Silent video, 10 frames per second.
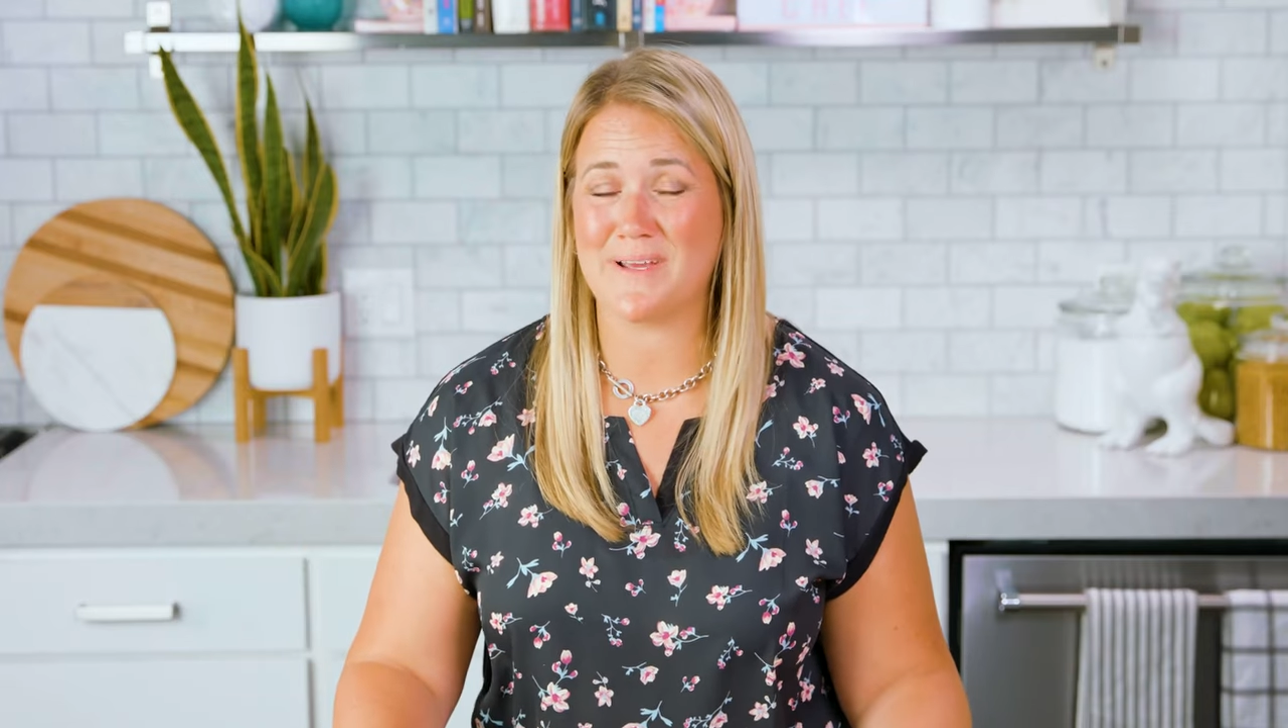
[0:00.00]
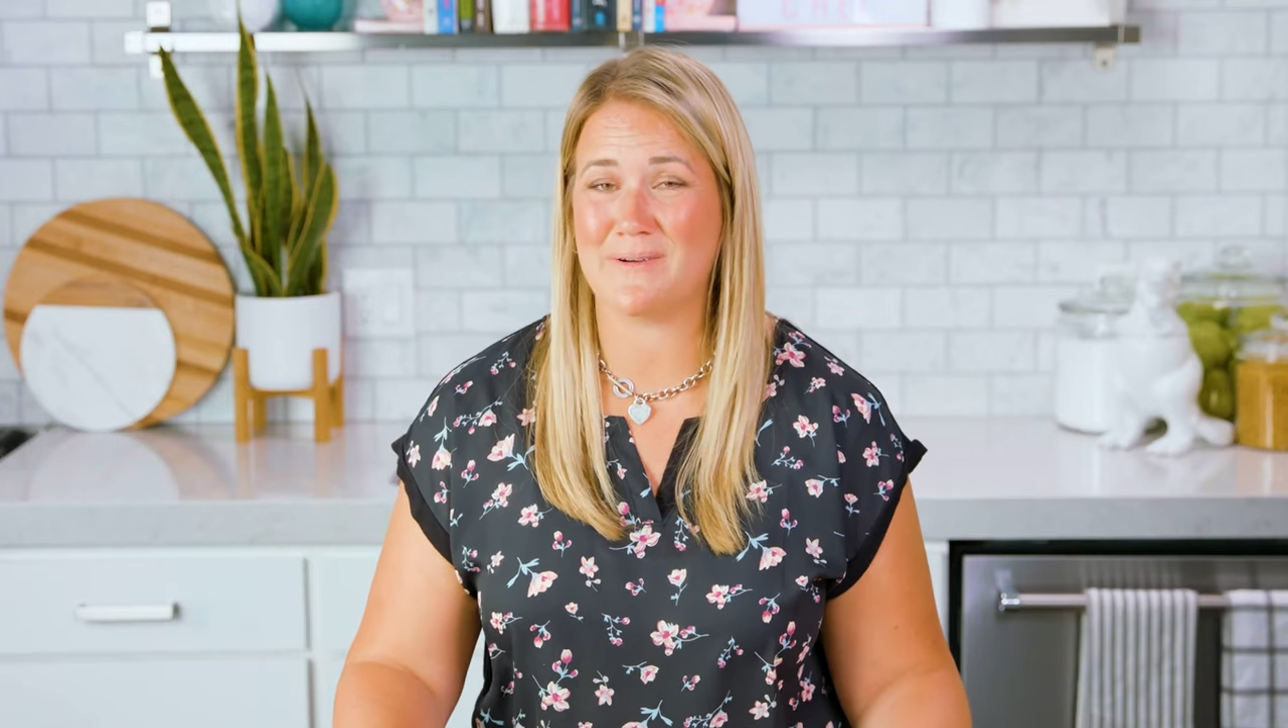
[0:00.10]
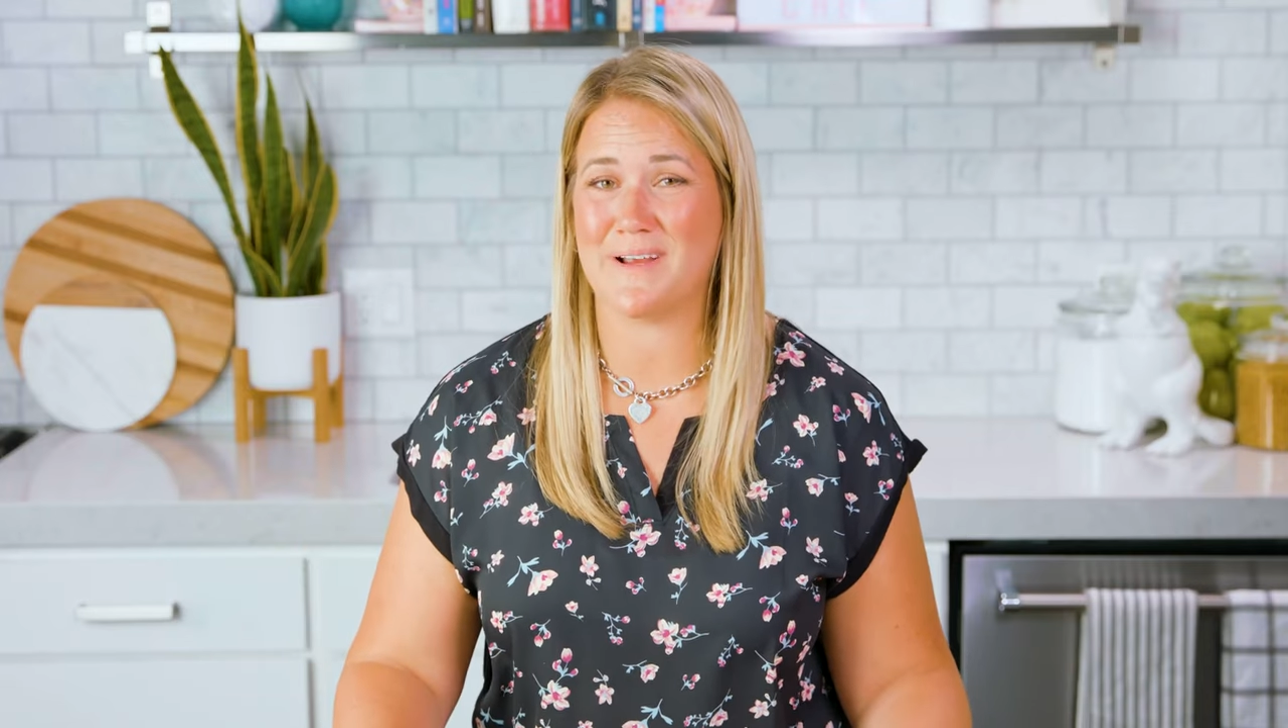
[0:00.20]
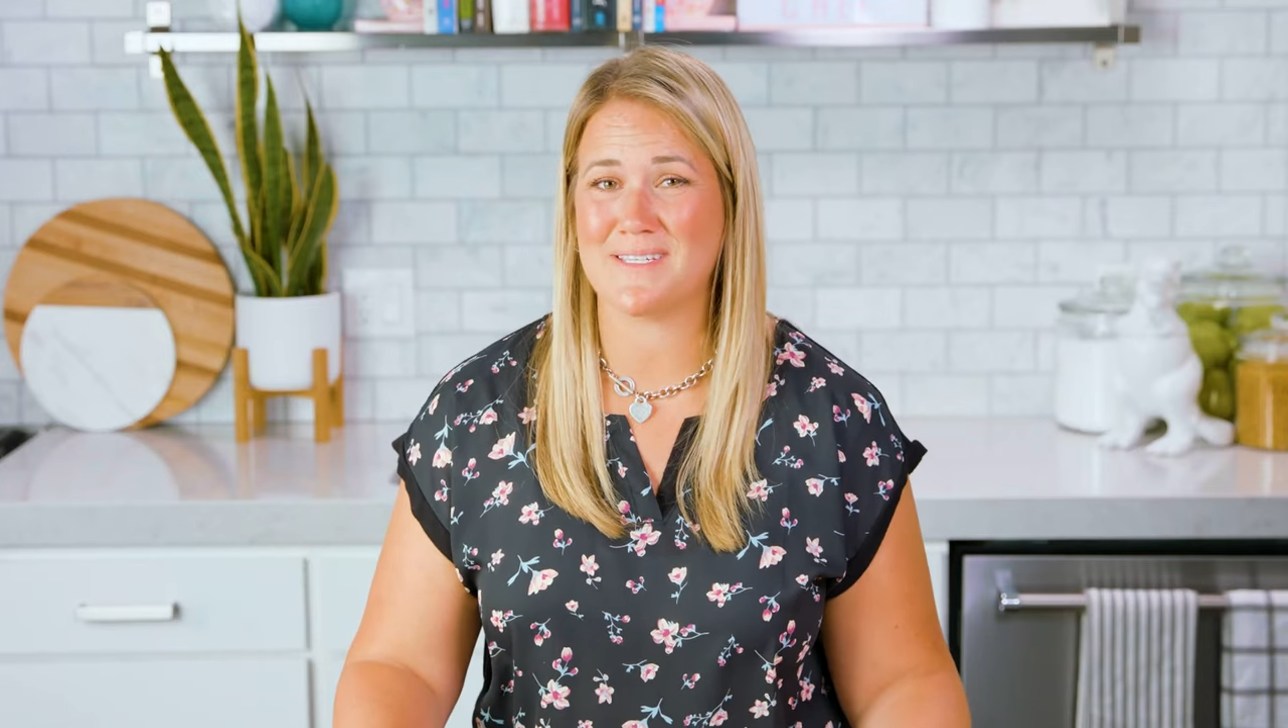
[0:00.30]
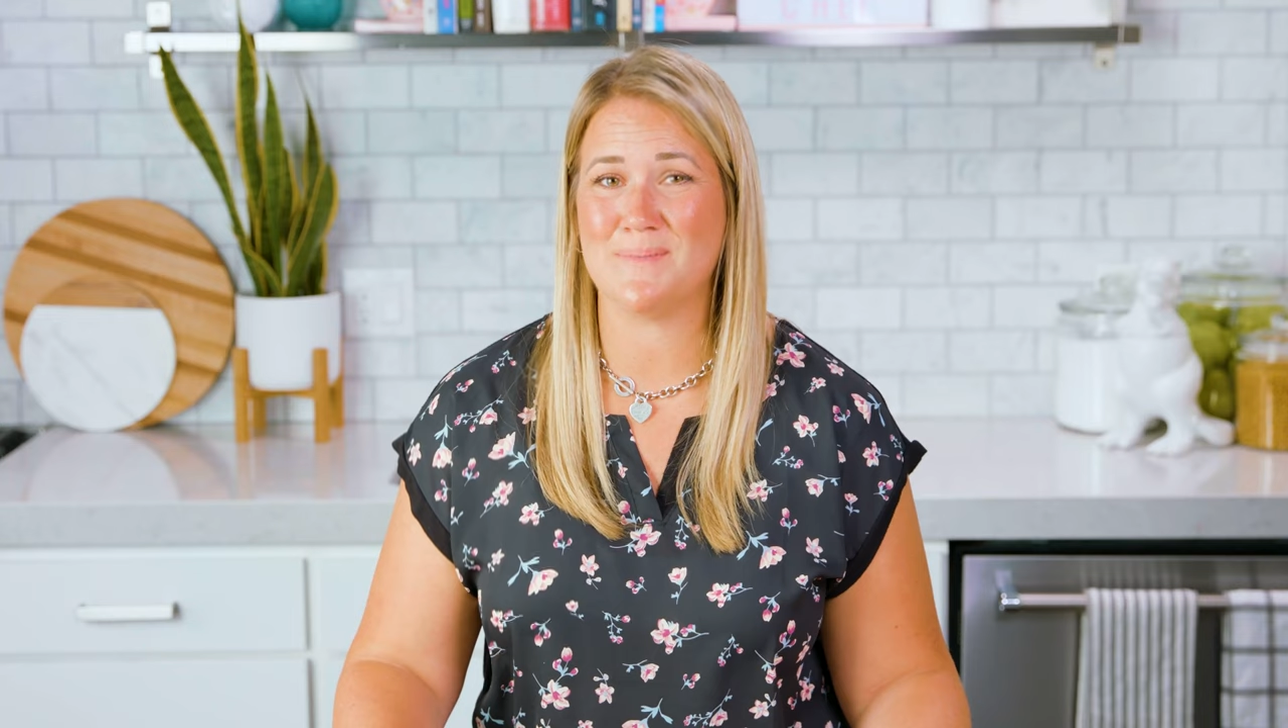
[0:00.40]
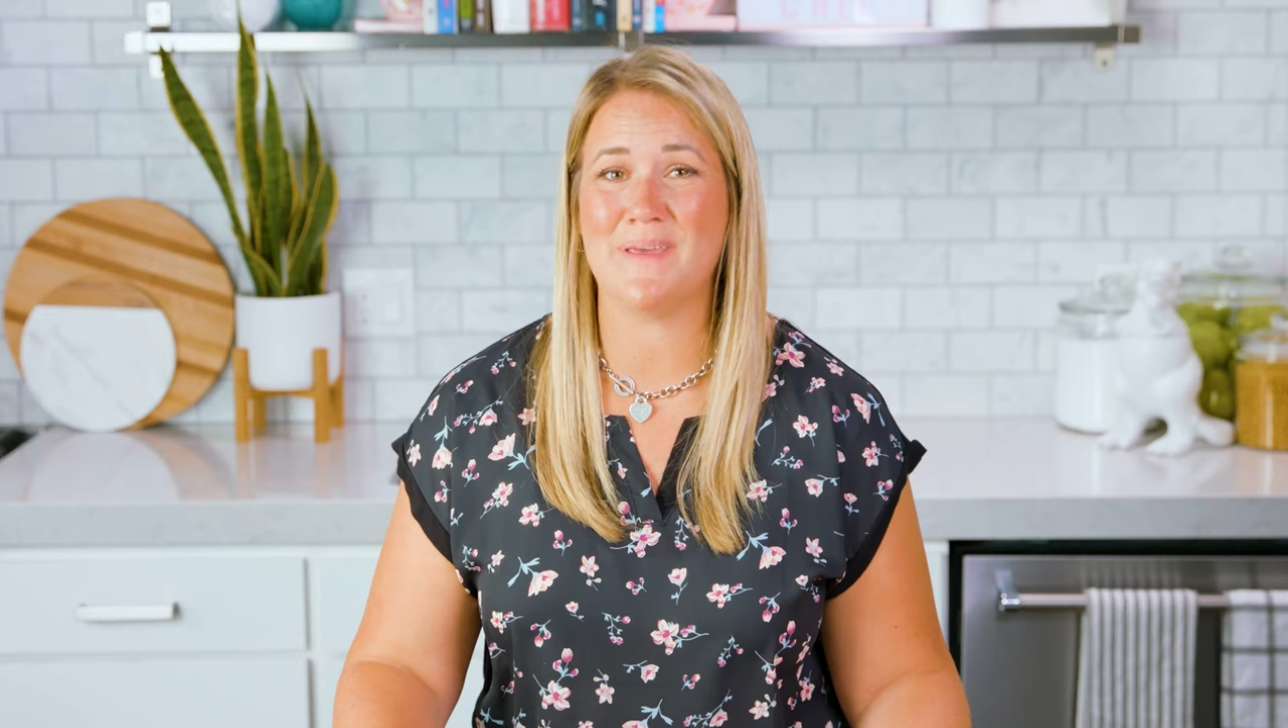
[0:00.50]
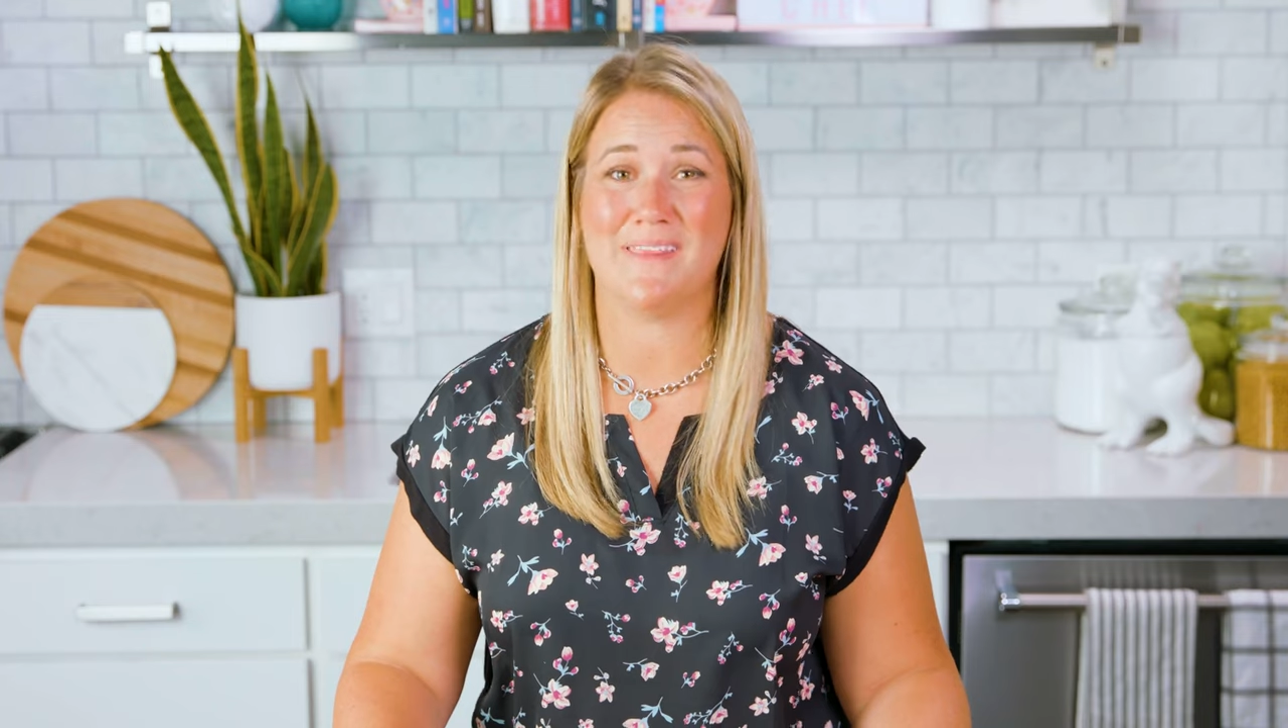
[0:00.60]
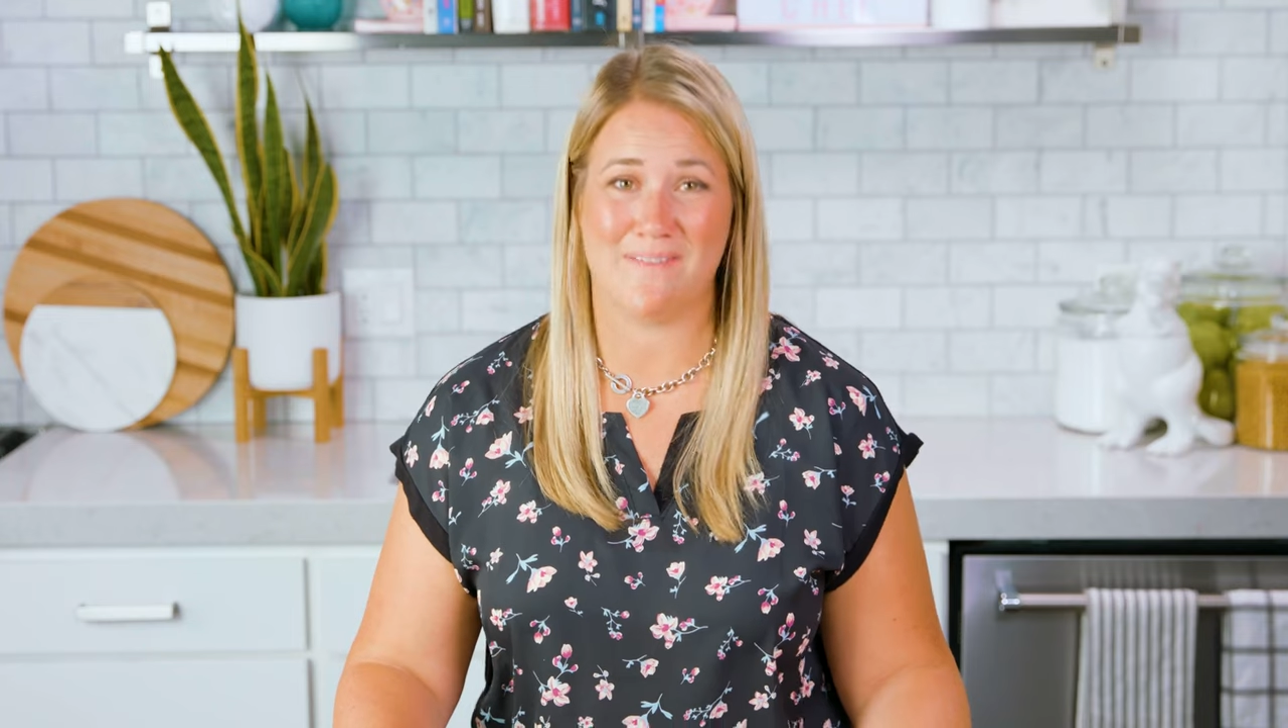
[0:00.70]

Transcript: written recipe